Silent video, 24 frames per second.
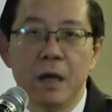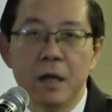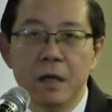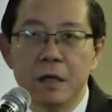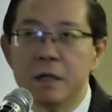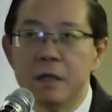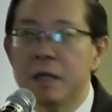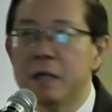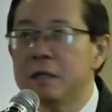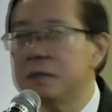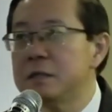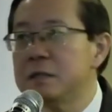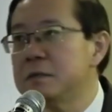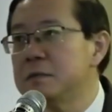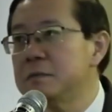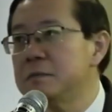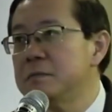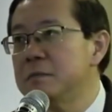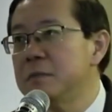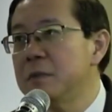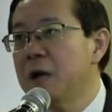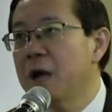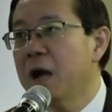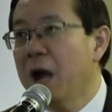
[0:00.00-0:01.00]
and that
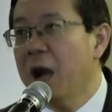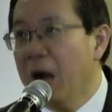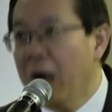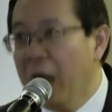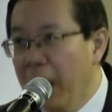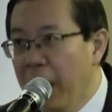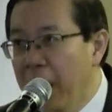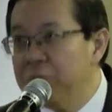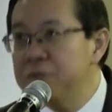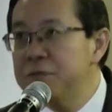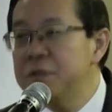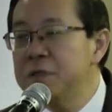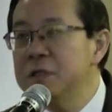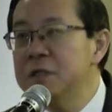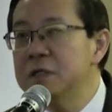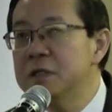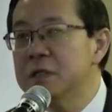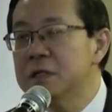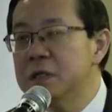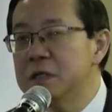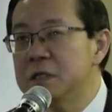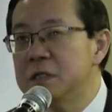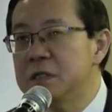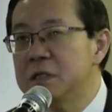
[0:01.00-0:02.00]

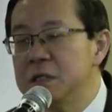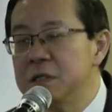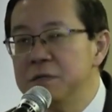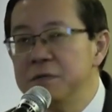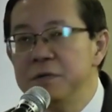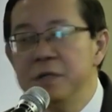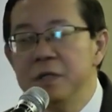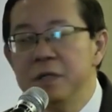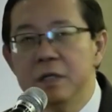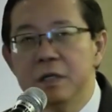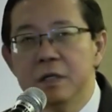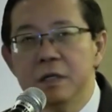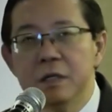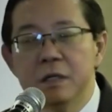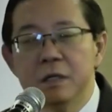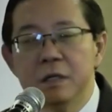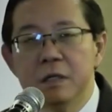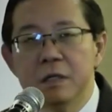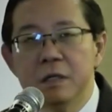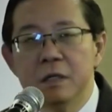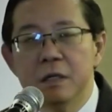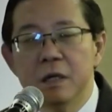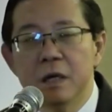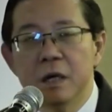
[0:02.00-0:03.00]
after achieving
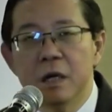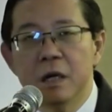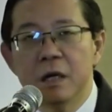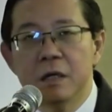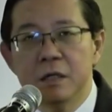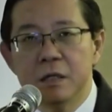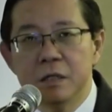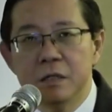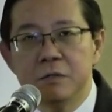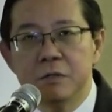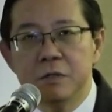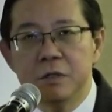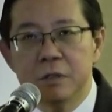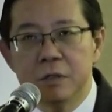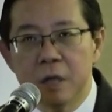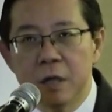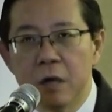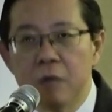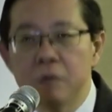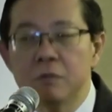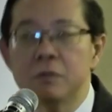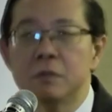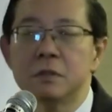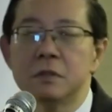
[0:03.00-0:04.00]
these
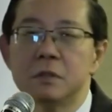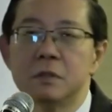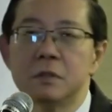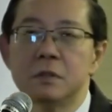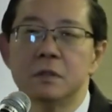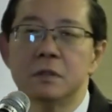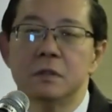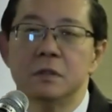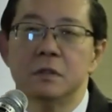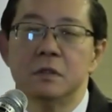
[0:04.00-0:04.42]
results,